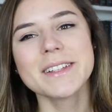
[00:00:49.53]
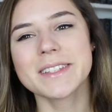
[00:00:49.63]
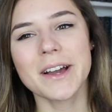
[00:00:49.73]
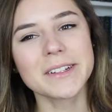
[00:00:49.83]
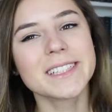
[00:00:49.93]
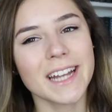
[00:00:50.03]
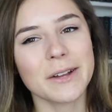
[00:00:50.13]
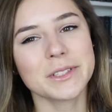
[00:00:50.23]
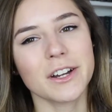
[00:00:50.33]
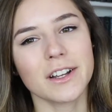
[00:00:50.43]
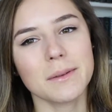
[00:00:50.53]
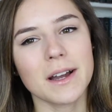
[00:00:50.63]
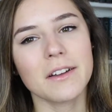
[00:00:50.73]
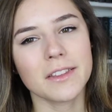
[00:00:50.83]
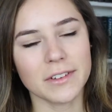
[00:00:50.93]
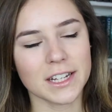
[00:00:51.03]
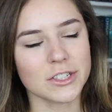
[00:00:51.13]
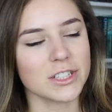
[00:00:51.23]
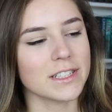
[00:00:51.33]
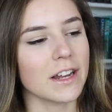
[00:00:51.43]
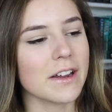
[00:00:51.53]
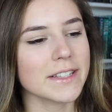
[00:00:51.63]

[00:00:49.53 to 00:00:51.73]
So today we're talking about The Vanishing Stair.